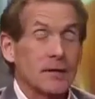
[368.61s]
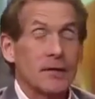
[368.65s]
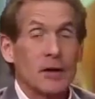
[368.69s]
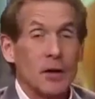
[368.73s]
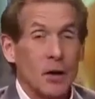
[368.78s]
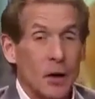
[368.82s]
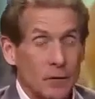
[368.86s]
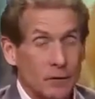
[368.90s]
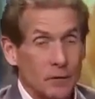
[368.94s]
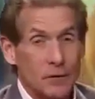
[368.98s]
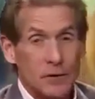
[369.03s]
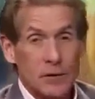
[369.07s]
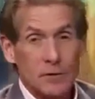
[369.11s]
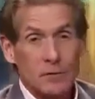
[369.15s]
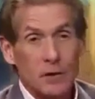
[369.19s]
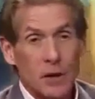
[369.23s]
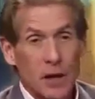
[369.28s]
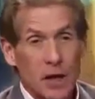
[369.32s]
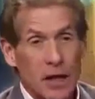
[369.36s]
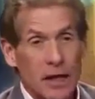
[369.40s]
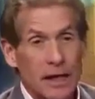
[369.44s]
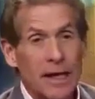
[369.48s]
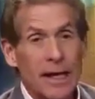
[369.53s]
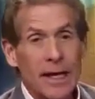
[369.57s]
and the offensive
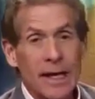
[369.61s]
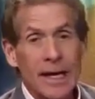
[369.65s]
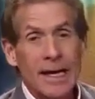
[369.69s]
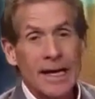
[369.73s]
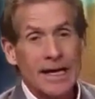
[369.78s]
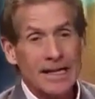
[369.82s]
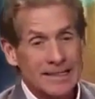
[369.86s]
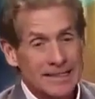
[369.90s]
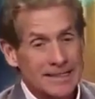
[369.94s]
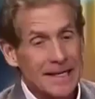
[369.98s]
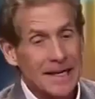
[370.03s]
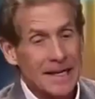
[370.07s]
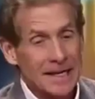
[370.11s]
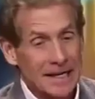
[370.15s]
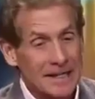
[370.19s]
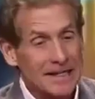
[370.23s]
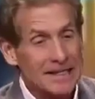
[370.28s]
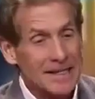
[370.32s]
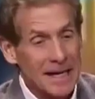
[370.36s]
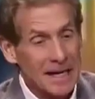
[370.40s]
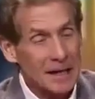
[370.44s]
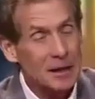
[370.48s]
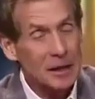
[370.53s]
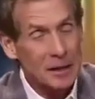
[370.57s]
line has not
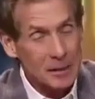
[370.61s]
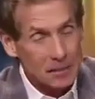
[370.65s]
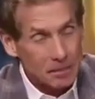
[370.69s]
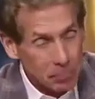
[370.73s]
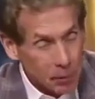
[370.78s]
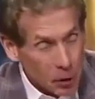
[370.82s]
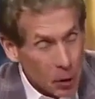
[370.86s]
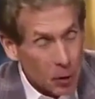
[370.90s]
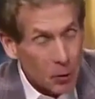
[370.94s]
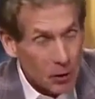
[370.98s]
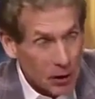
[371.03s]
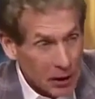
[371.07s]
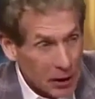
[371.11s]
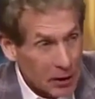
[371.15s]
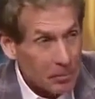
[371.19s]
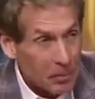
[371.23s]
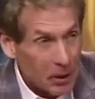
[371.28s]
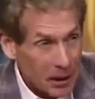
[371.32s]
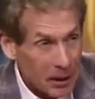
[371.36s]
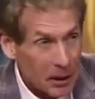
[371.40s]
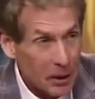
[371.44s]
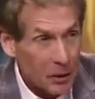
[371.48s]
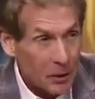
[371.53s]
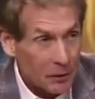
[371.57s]
exactly blown
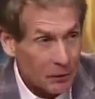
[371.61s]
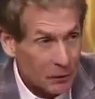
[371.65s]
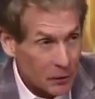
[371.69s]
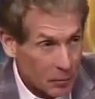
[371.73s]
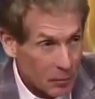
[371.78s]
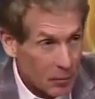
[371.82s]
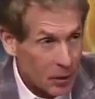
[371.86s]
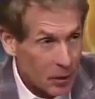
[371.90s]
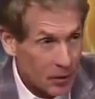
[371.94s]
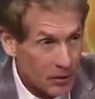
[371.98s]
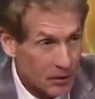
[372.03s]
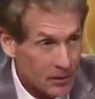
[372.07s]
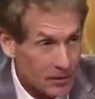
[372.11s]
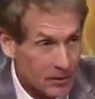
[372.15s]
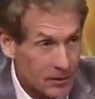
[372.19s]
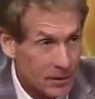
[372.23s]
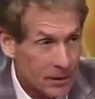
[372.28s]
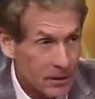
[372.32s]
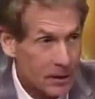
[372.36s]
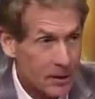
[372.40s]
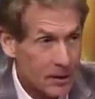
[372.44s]
anybody off the ball.